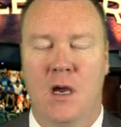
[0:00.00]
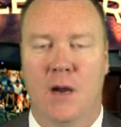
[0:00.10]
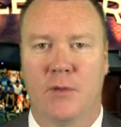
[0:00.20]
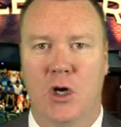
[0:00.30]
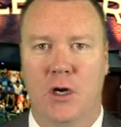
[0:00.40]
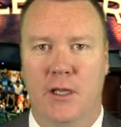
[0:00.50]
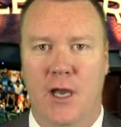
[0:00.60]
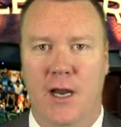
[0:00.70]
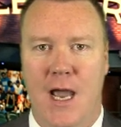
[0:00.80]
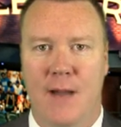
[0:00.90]
I'm currently
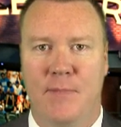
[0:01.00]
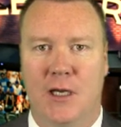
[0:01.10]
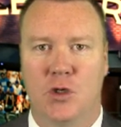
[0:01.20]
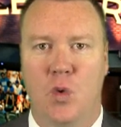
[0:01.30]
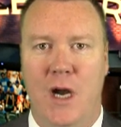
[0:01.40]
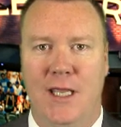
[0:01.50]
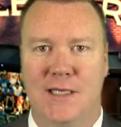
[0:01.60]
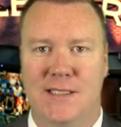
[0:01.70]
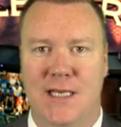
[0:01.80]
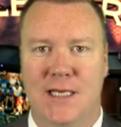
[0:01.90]
on an epic
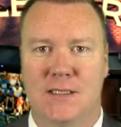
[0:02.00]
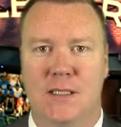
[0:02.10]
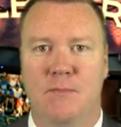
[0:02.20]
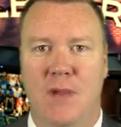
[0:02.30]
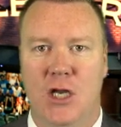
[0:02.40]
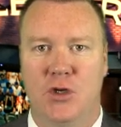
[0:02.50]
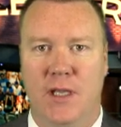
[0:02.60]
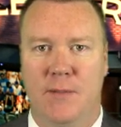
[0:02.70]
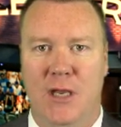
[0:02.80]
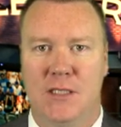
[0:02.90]
20-6 Major
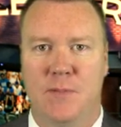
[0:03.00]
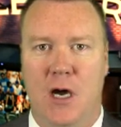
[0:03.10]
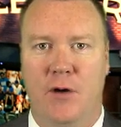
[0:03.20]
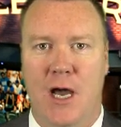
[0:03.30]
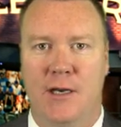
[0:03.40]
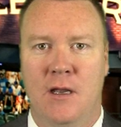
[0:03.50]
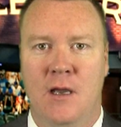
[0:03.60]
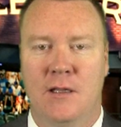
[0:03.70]
League Baseball run.